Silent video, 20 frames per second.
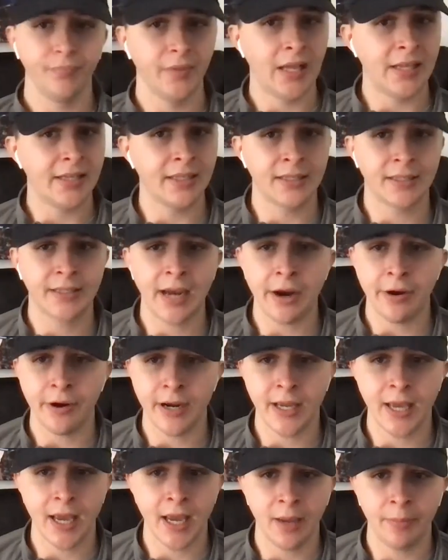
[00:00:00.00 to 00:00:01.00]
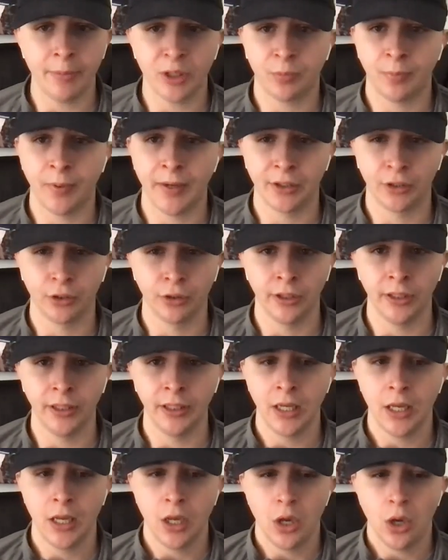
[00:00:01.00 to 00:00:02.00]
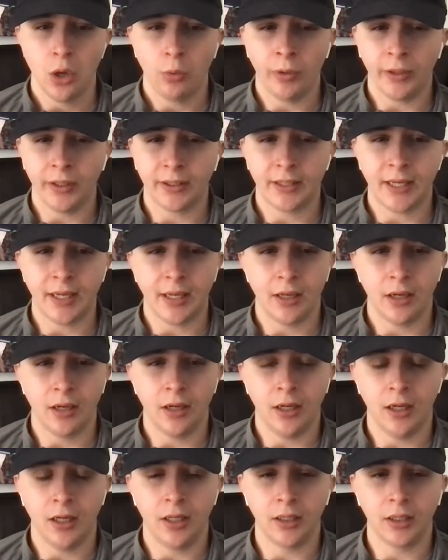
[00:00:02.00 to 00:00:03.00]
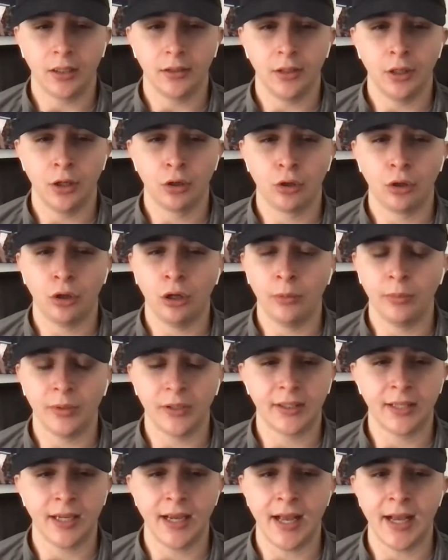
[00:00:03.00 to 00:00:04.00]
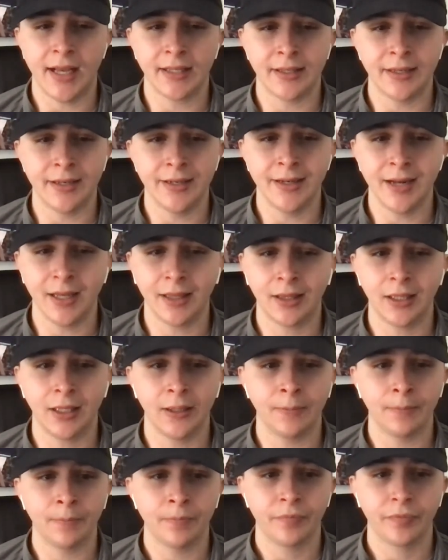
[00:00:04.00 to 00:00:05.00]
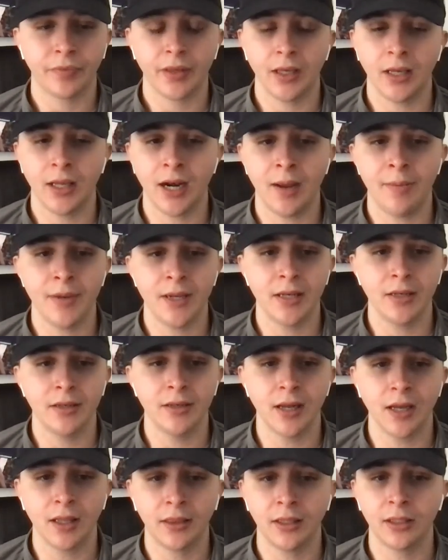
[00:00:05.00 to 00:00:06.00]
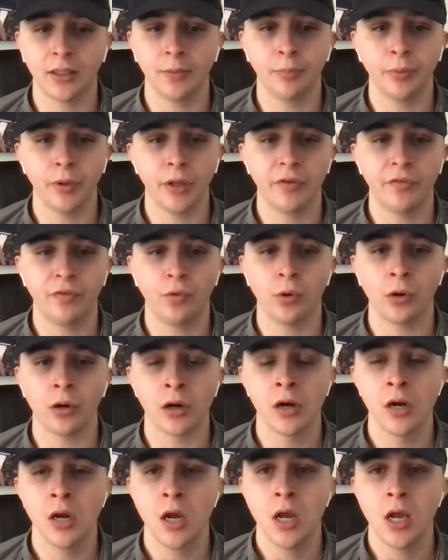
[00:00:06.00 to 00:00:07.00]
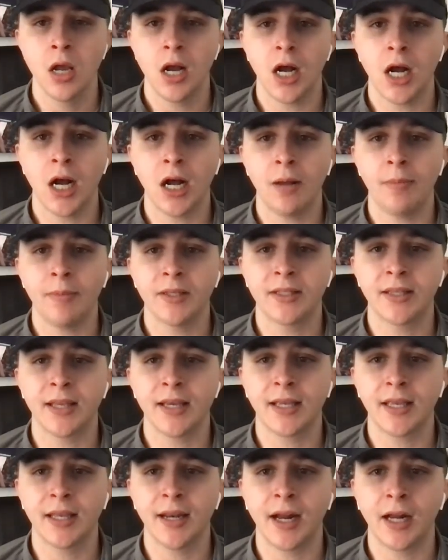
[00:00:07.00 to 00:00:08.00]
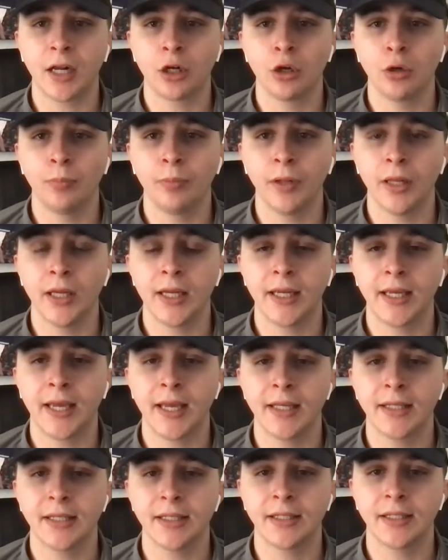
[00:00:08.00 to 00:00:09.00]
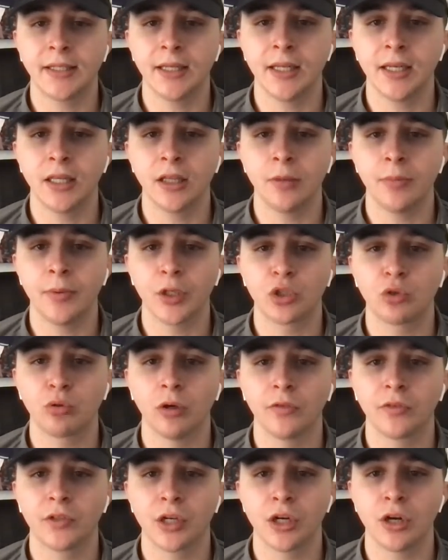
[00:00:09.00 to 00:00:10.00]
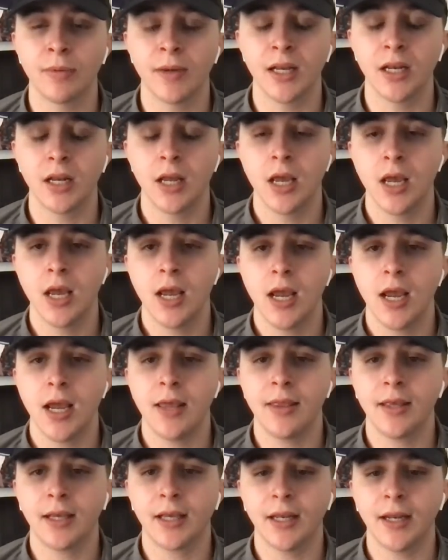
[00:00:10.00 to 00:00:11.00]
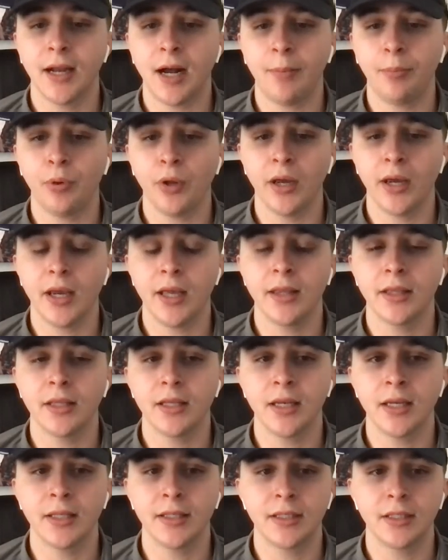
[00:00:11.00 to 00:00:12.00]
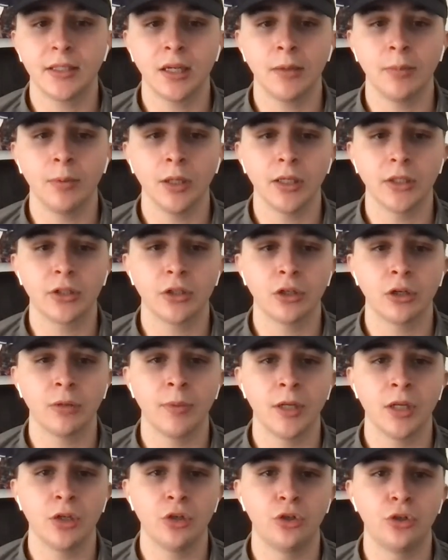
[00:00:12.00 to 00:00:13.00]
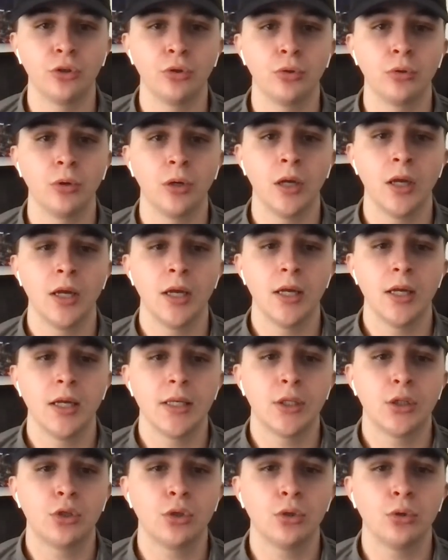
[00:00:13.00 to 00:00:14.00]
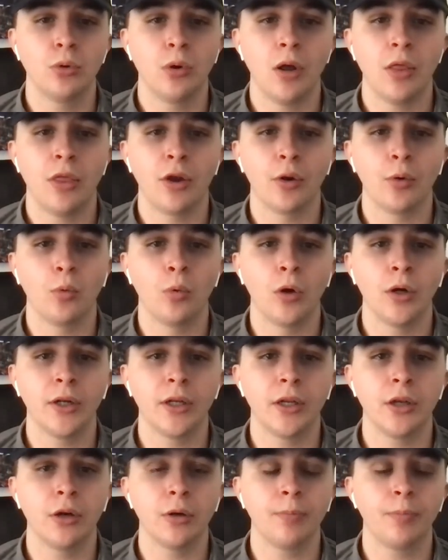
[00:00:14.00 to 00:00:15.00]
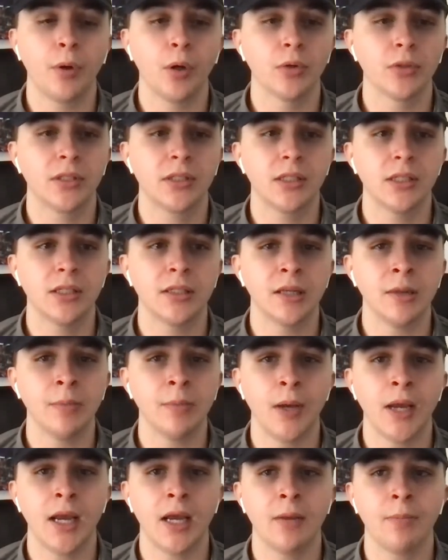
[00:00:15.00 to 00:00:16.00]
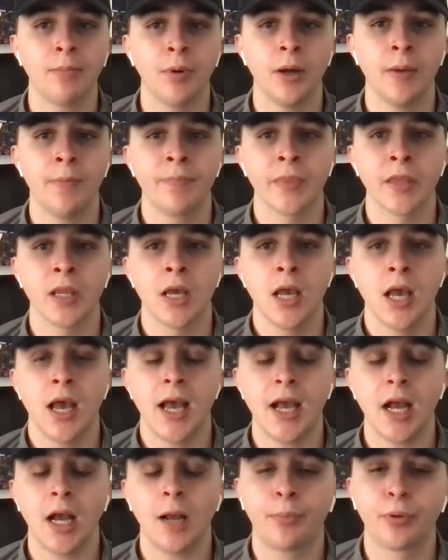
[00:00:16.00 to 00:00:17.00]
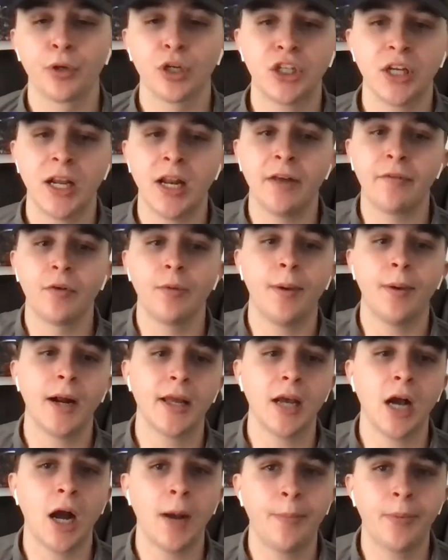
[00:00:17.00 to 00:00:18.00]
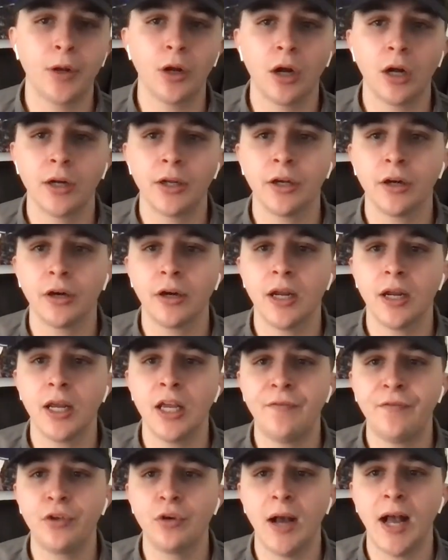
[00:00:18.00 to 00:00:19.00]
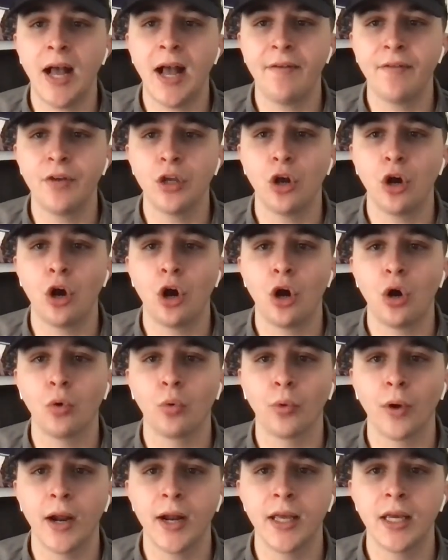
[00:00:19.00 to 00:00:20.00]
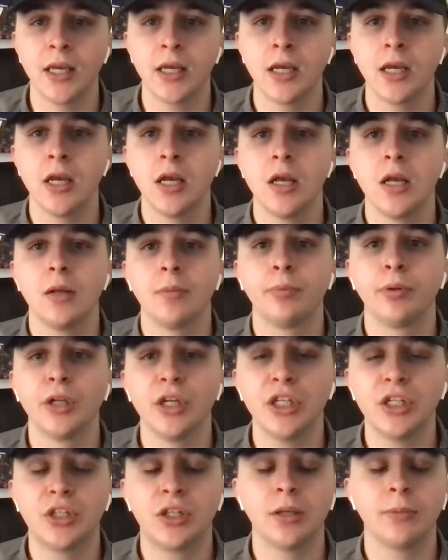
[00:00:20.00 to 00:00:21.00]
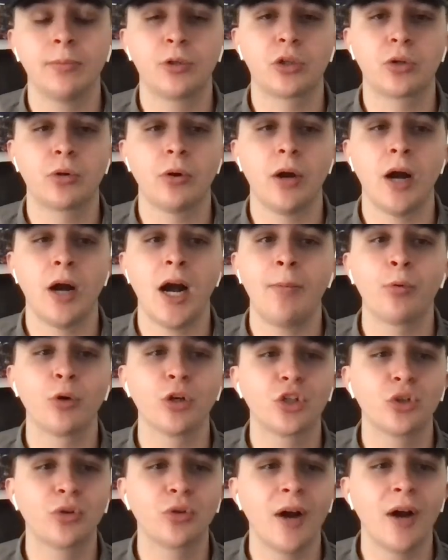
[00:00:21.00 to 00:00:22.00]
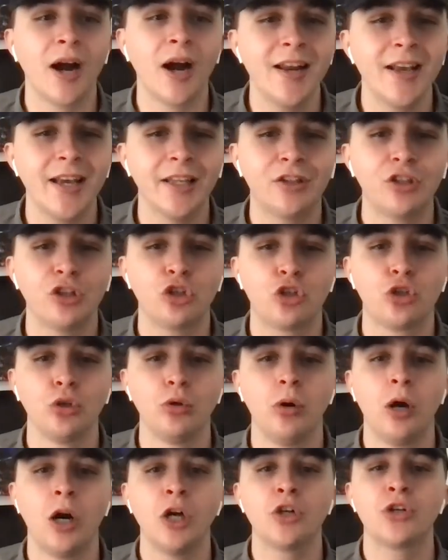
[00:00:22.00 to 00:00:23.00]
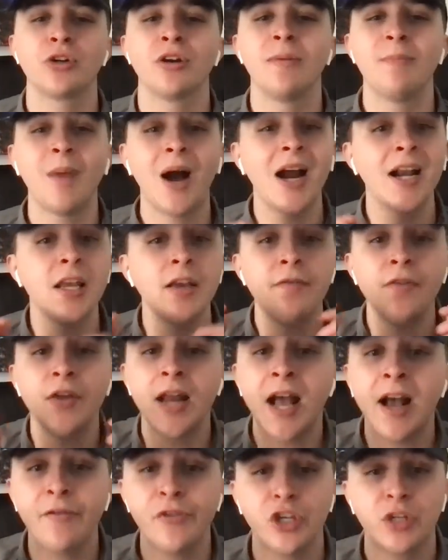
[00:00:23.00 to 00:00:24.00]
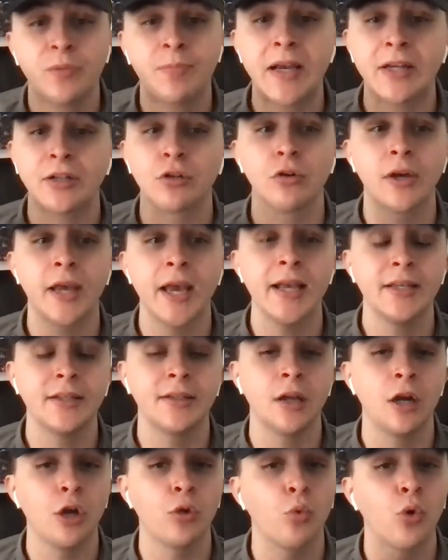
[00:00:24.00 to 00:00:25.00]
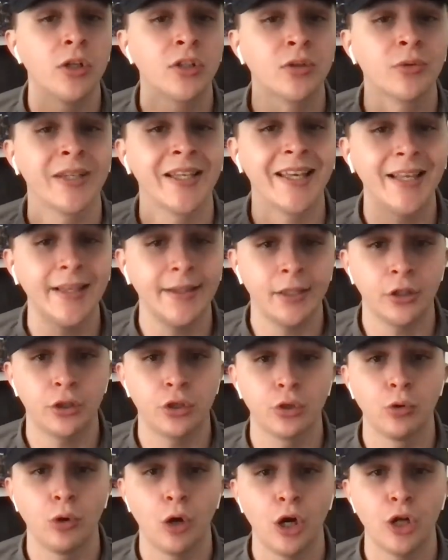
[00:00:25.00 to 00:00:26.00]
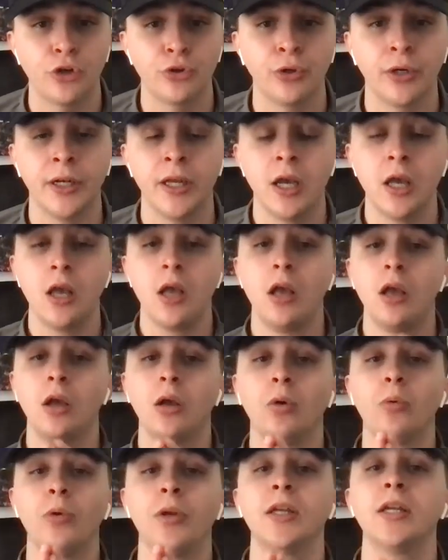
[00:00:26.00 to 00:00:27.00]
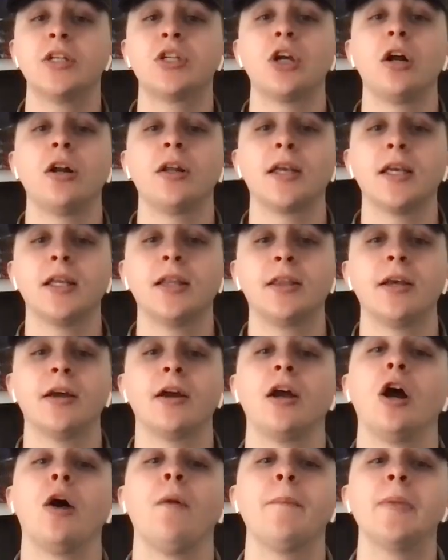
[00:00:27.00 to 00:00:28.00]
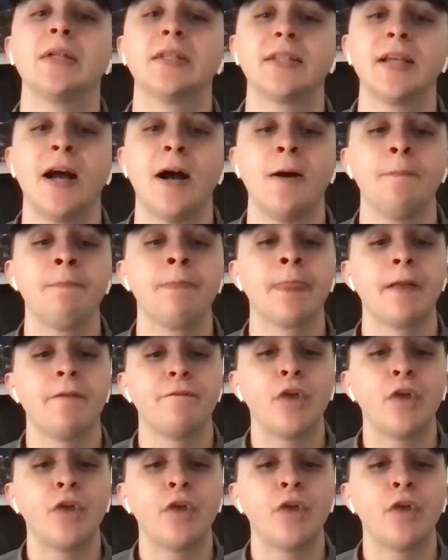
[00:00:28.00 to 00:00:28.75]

That's a scary game, especially when Oklahoma State has nothing, and I mean nothing, to play for, as they cannot go play in Kansas City in the Big 12 tournament, and they cannot play in the NCAA tournament due to their one-year postseason ban. But, hey, I appreciate everybody hopping on here. If you haven't already, please subscribe. We're trying to get to 200. Might even have a special guest on once we get to 200. Need y'all to get there. Help us out.